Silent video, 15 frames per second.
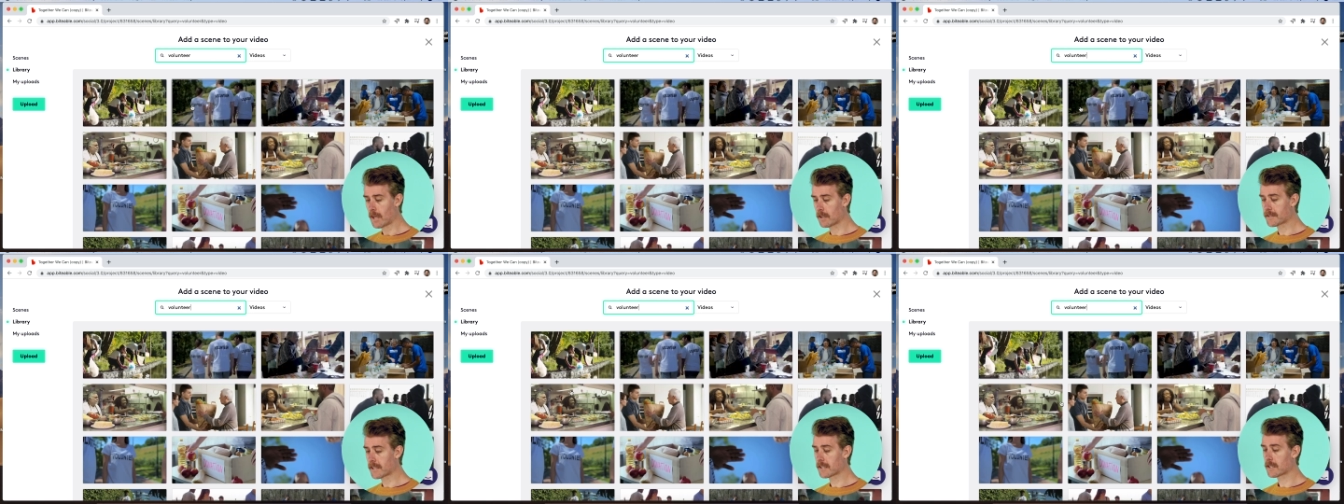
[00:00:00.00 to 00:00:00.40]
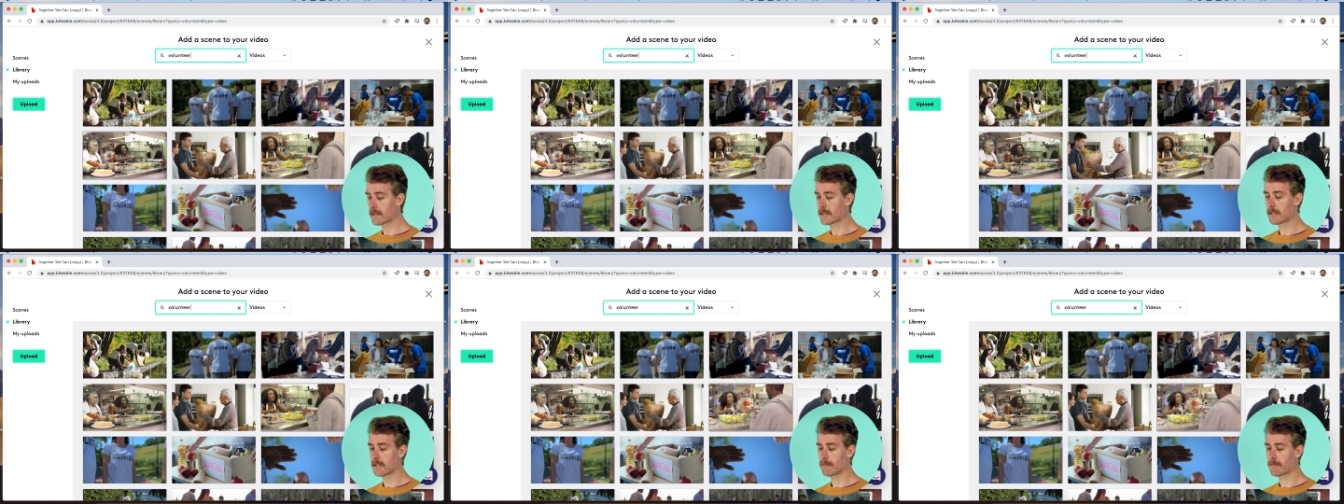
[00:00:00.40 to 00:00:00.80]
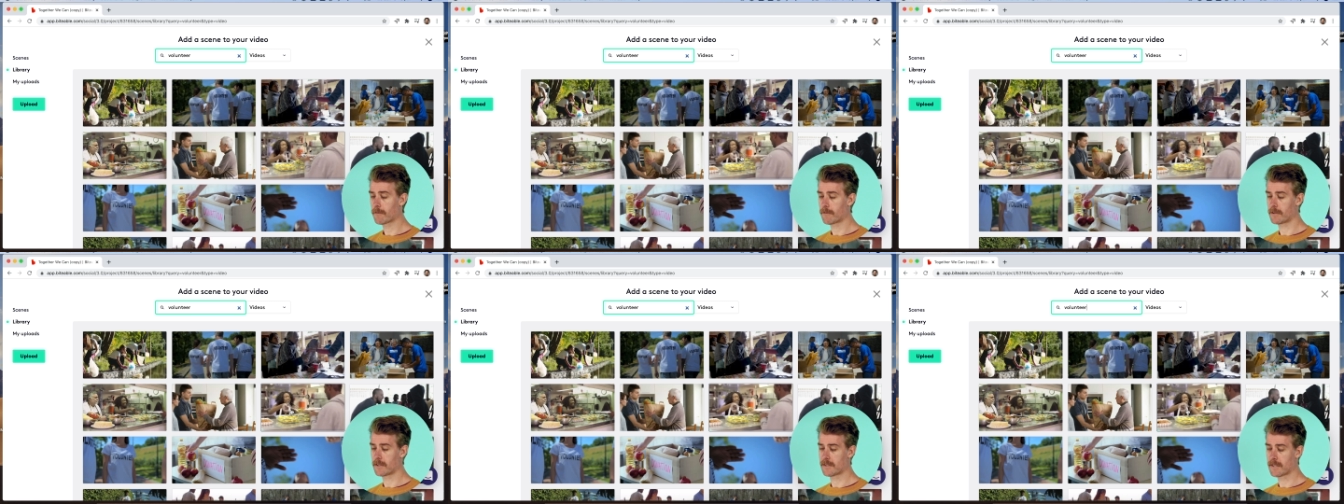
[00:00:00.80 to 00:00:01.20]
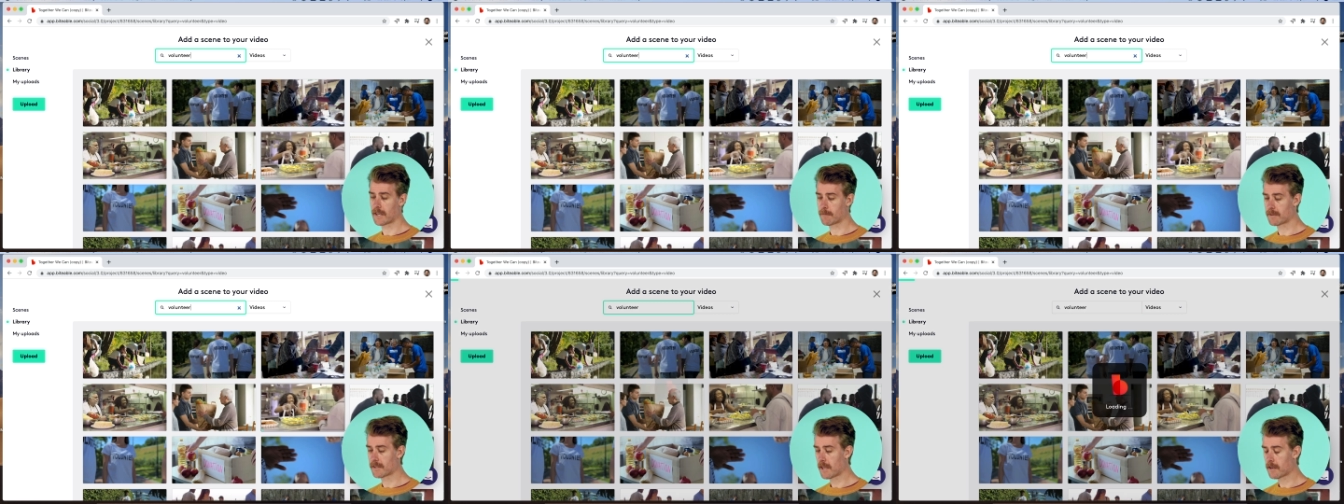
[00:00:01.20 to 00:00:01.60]
I'll take another clip from the
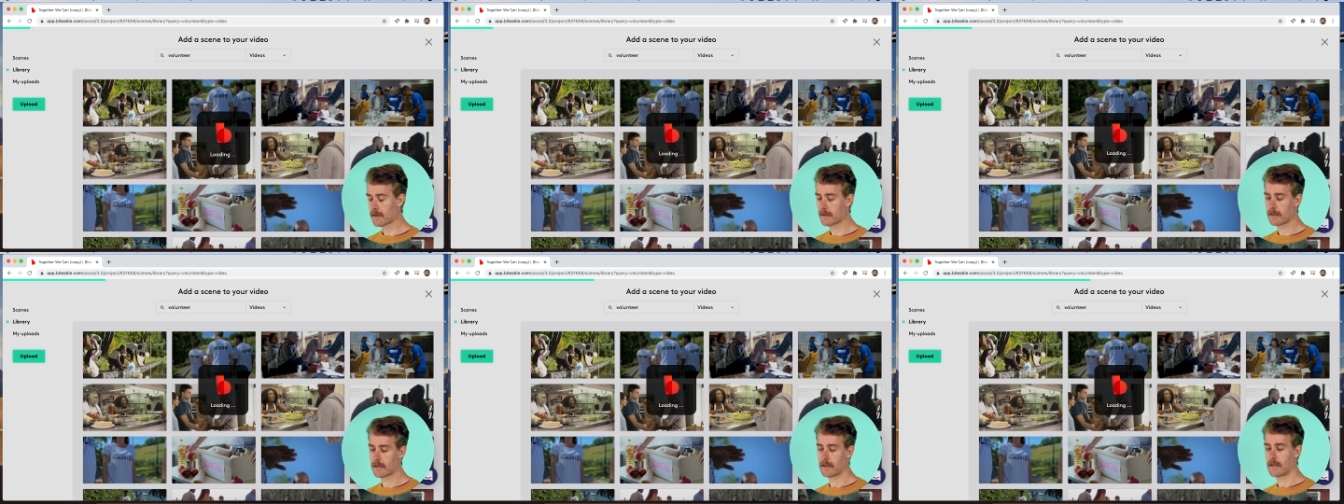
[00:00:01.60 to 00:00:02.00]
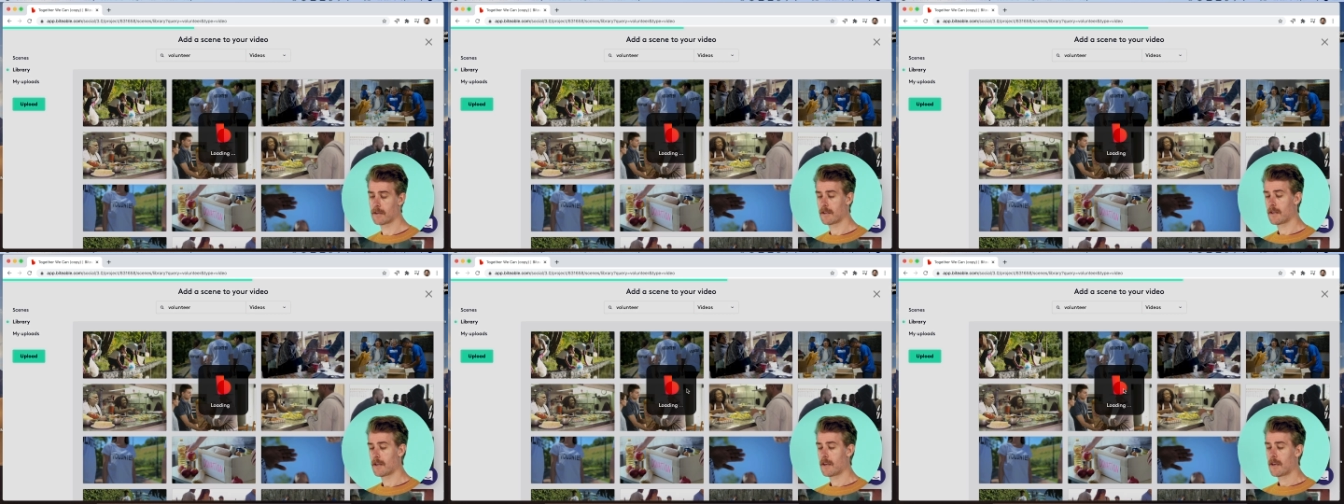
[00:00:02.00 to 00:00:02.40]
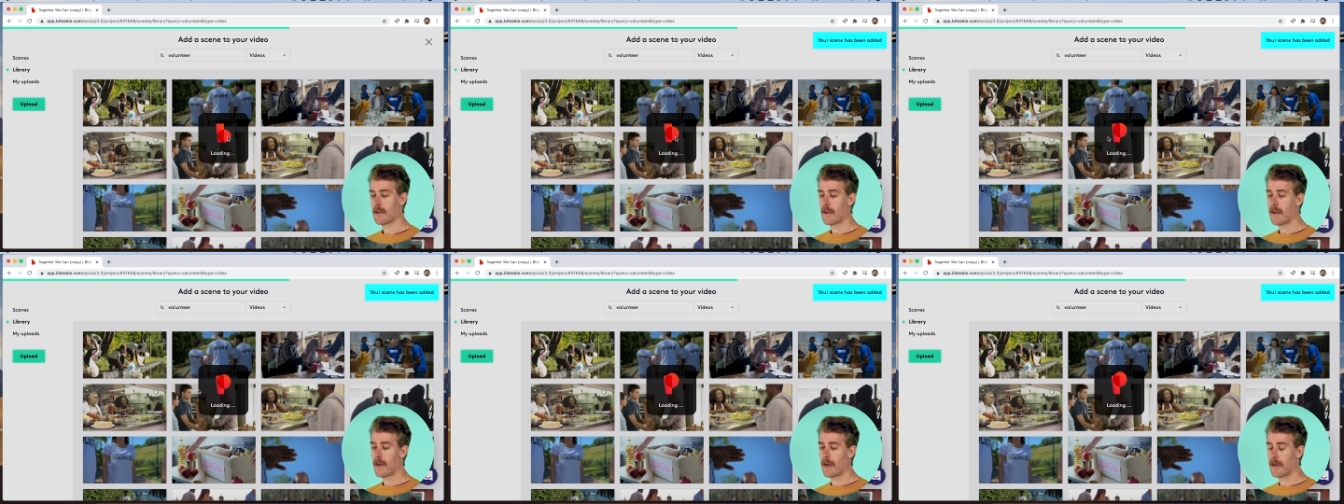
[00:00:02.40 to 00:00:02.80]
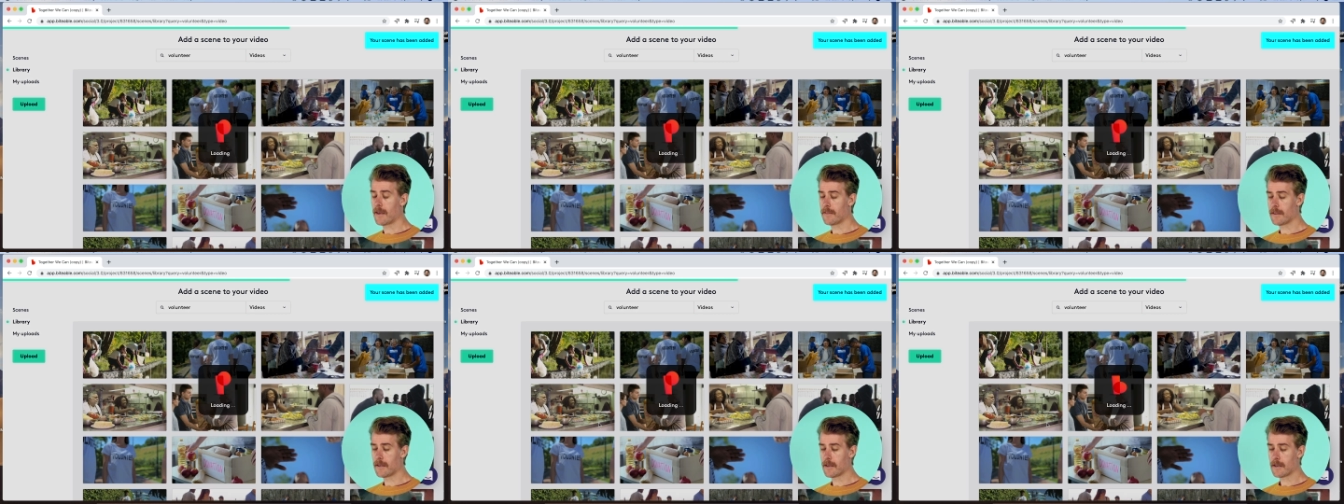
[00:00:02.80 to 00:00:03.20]
same set,
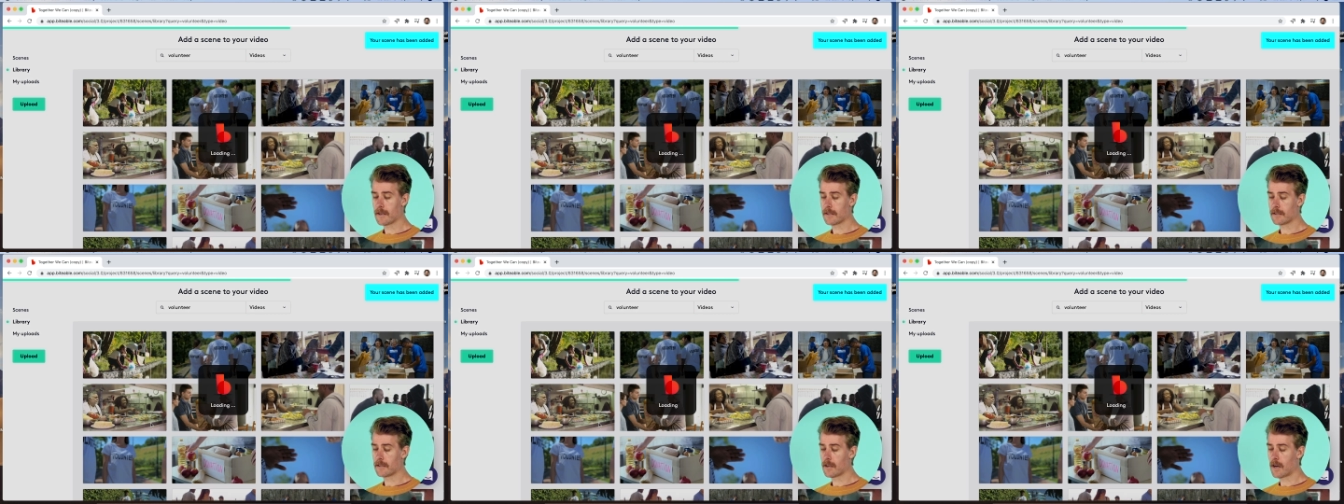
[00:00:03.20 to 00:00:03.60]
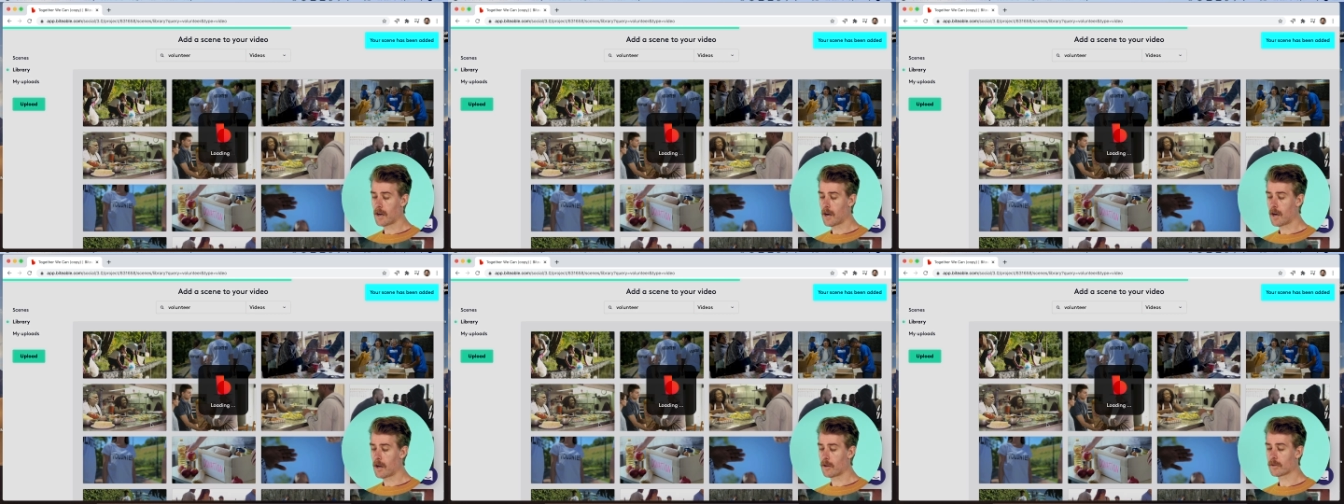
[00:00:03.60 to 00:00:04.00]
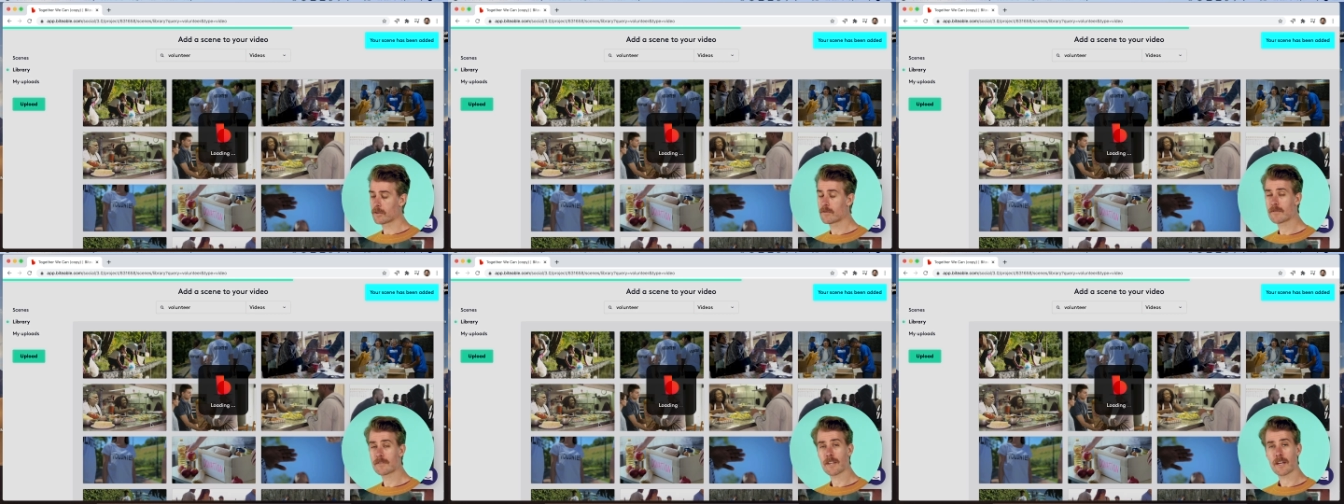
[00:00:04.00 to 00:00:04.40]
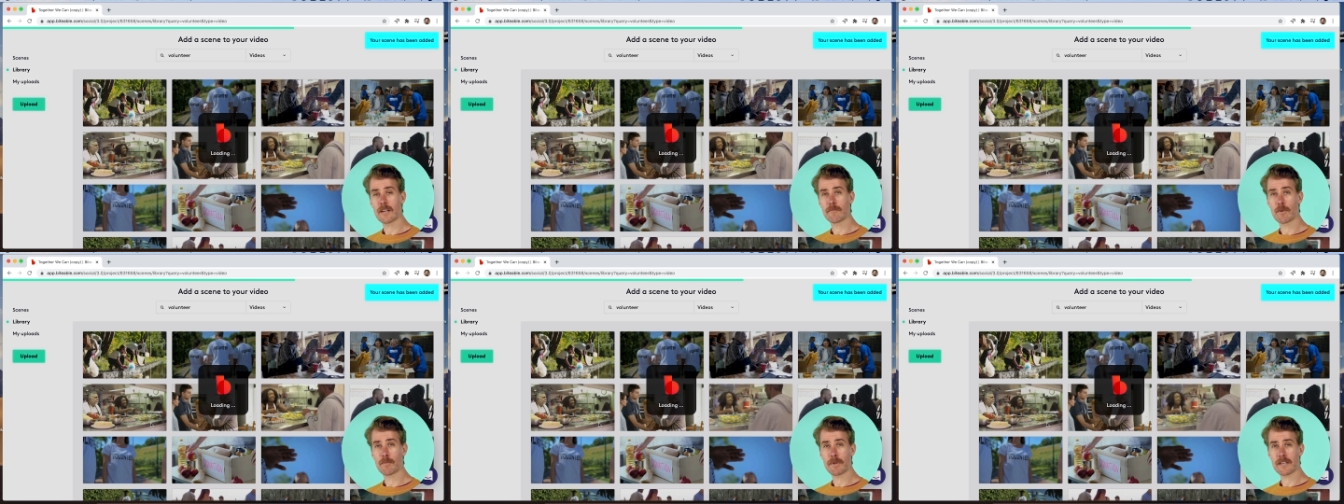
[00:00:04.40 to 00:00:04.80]
and then I'll use that
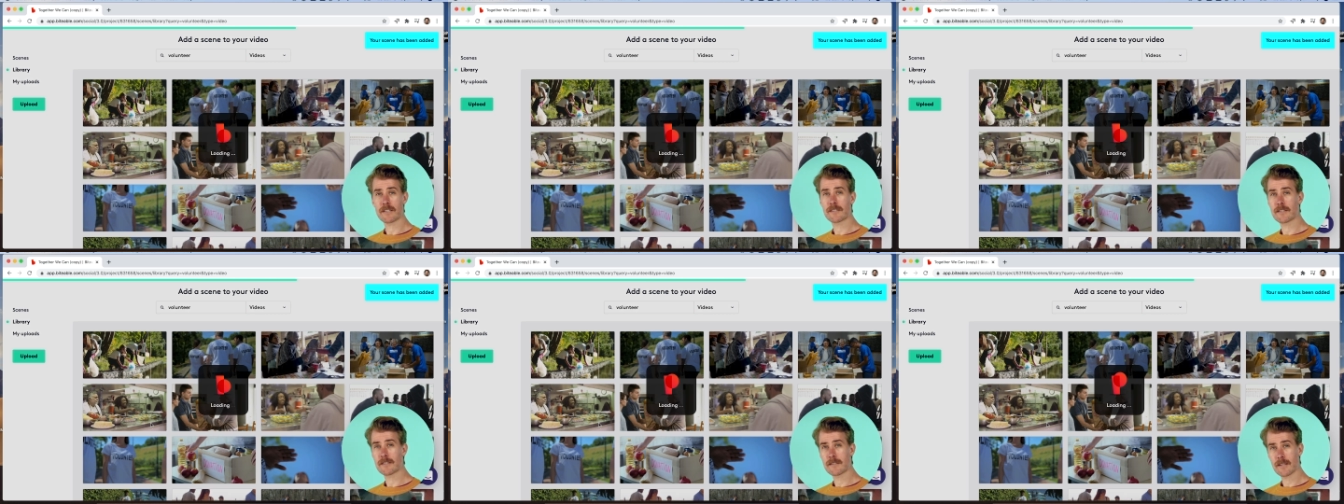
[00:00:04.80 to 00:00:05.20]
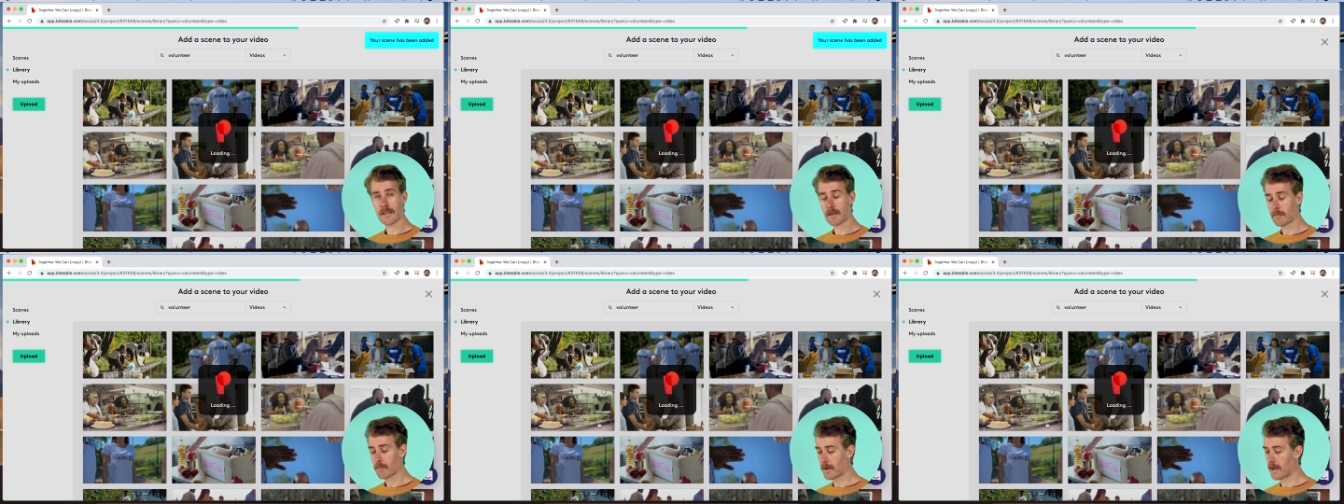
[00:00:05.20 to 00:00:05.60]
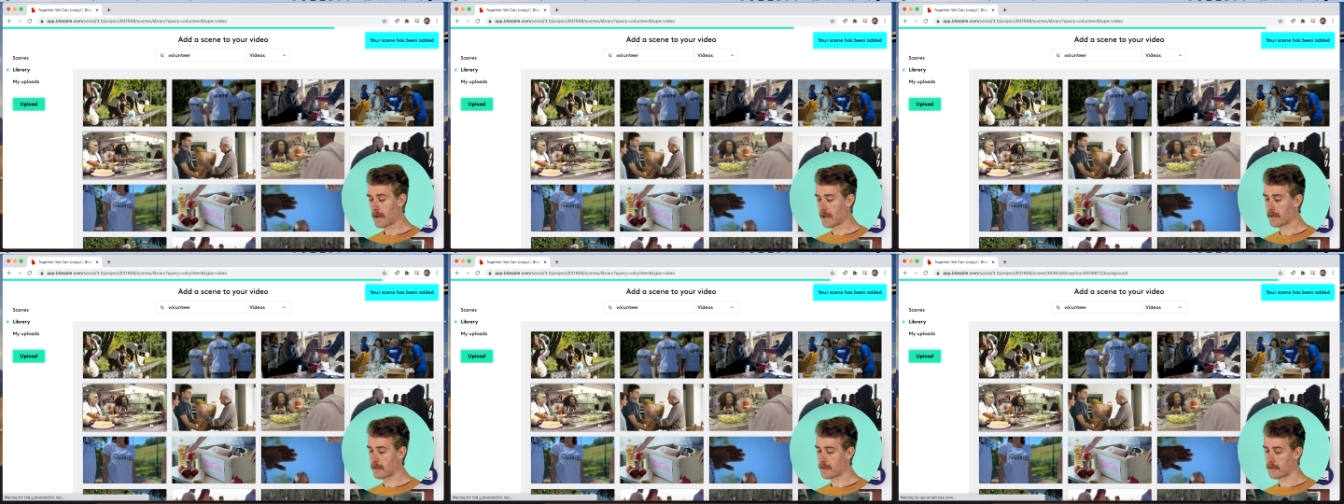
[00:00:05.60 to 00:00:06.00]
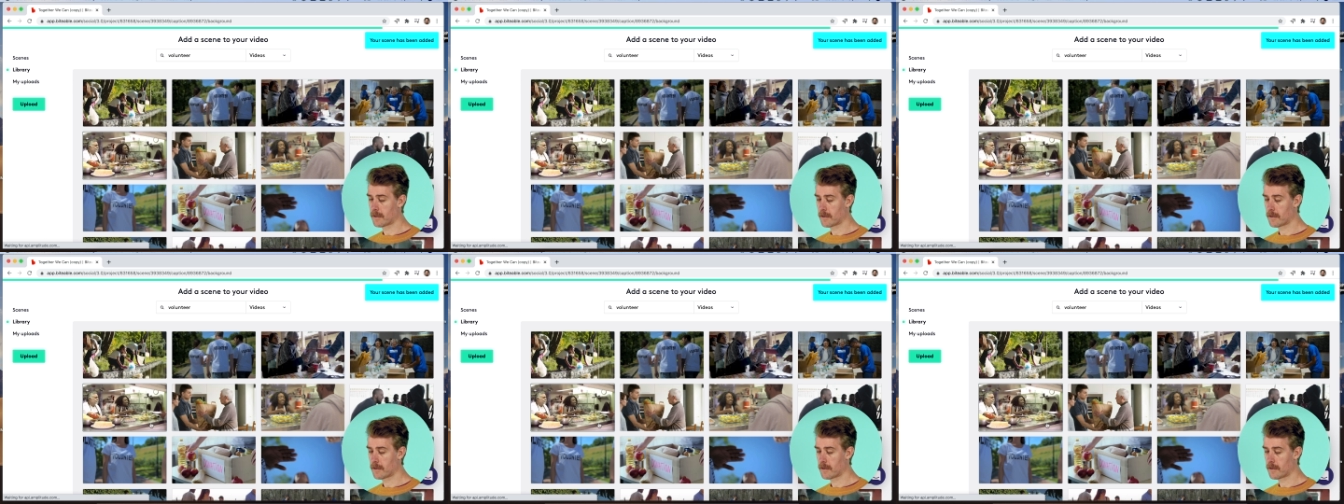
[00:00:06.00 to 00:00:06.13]
and replace the second part